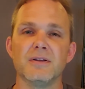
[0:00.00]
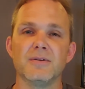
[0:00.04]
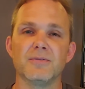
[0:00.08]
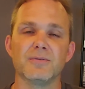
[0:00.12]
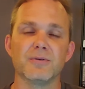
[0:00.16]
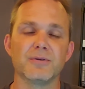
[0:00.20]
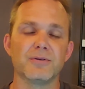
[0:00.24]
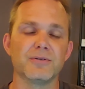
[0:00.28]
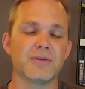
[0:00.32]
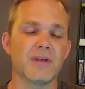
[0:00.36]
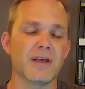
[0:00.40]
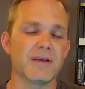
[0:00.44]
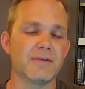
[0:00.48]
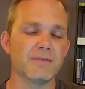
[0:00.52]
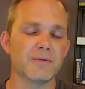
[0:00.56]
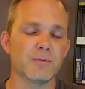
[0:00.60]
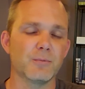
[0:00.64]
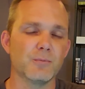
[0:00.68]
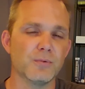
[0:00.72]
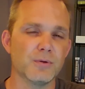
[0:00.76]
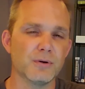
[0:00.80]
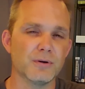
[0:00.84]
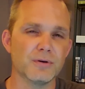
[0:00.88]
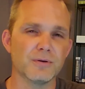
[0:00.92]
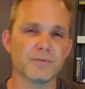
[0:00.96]
Friends, have a
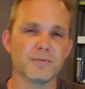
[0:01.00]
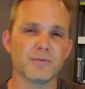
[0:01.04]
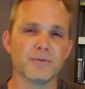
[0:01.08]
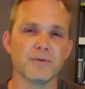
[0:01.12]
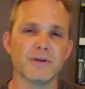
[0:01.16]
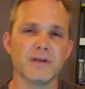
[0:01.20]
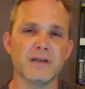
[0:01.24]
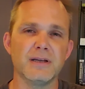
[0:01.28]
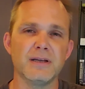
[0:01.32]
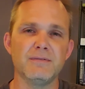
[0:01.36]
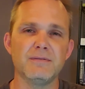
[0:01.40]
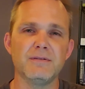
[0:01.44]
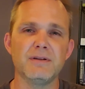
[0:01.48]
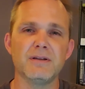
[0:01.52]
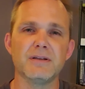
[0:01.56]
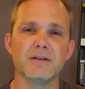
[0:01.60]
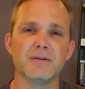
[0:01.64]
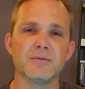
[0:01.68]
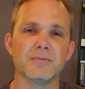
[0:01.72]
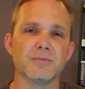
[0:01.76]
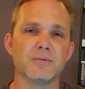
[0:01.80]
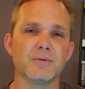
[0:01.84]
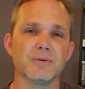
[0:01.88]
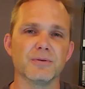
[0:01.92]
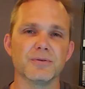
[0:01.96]
wonderful evening,
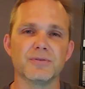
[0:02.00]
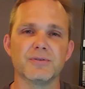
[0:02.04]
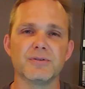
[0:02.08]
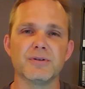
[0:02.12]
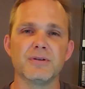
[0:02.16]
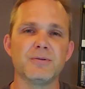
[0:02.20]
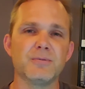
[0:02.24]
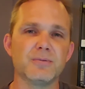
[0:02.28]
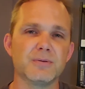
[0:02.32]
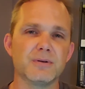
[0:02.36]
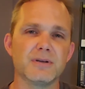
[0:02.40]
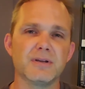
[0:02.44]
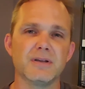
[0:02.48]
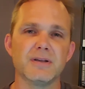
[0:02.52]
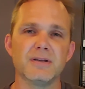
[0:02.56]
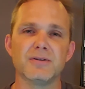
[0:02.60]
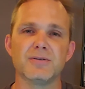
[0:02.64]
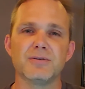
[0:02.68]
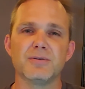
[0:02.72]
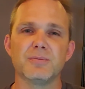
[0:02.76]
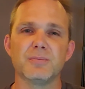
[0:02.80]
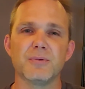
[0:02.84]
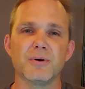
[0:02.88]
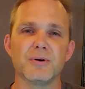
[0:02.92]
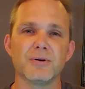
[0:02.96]
and we'll see you again
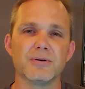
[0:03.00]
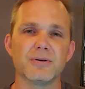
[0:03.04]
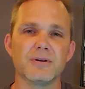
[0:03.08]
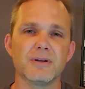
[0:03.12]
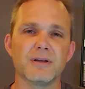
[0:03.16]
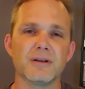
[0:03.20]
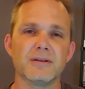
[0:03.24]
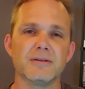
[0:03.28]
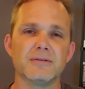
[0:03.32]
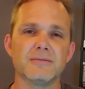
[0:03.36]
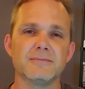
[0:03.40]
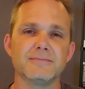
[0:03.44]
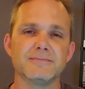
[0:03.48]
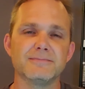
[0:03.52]
tomorrow night.